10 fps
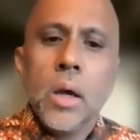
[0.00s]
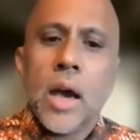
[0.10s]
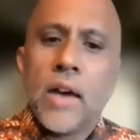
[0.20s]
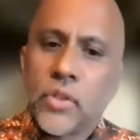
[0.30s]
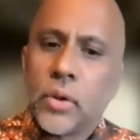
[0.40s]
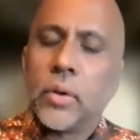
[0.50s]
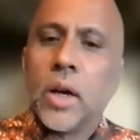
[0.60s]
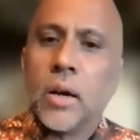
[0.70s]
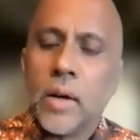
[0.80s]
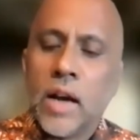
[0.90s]
after
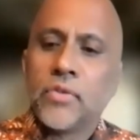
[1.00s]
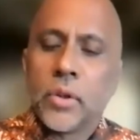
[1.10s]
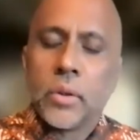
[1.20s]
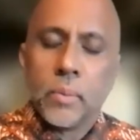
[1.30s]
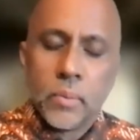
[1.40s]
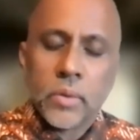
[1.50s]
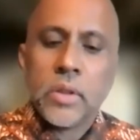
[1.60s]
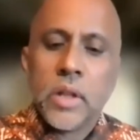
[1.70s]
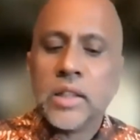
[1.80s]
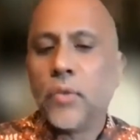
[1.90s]
uh, after
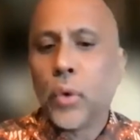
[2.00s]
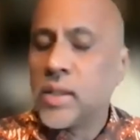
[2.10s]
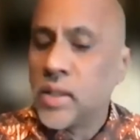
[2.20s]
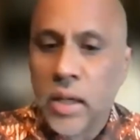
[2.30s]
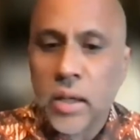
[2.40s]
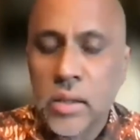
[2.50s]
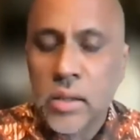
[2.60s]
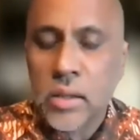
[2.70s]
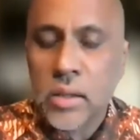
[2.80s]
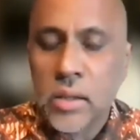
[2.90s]
nineteen
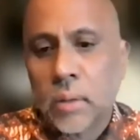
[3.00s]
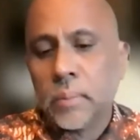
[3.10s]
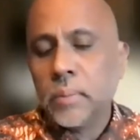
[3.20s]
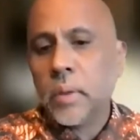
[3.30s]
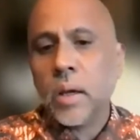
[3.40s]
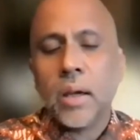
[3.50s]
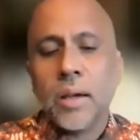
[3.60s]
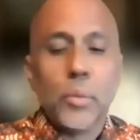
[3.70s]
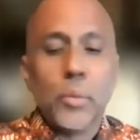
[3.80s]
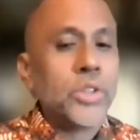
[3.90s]
forty-six, um,
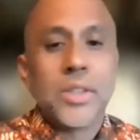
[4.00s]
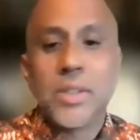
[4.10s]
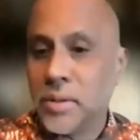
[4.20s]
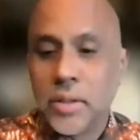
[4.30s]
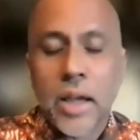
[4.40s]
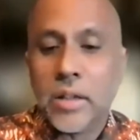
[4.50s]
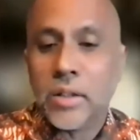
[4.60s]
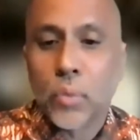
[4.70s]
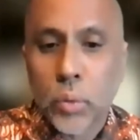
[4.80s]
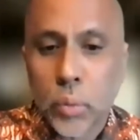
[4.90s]
which is the
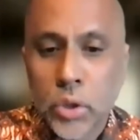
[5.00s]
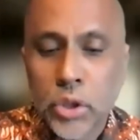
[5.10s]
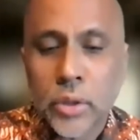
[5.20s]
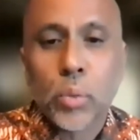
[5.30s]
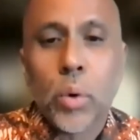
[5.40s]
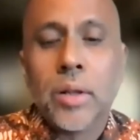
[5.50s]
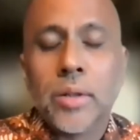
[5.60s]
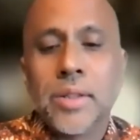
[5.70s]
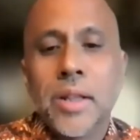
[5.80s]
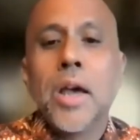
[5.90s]
end of World War Two, as well
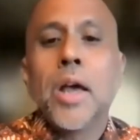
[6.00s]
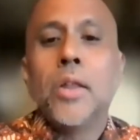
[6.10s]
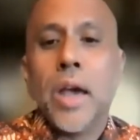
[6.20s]
as the